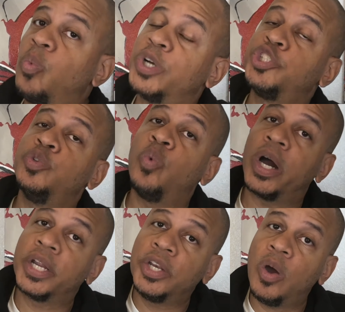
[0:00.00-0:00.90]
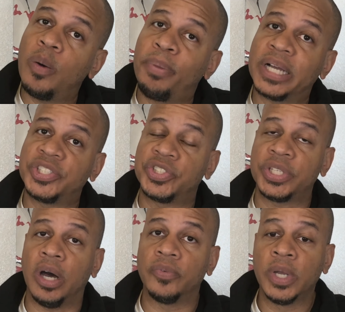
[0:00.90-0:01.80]
what you want to know about
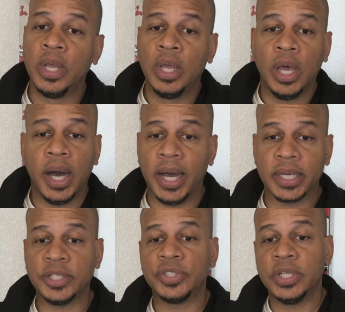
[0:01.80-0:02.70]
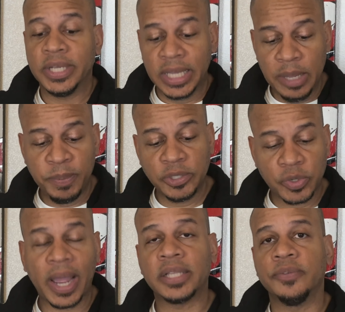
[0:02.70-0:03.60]
yourself, because keeping
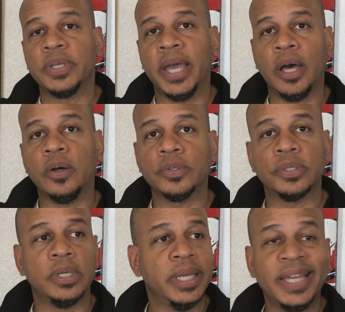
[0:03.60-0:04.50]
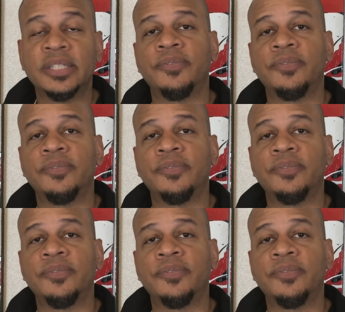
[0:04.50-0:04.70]
track of your health is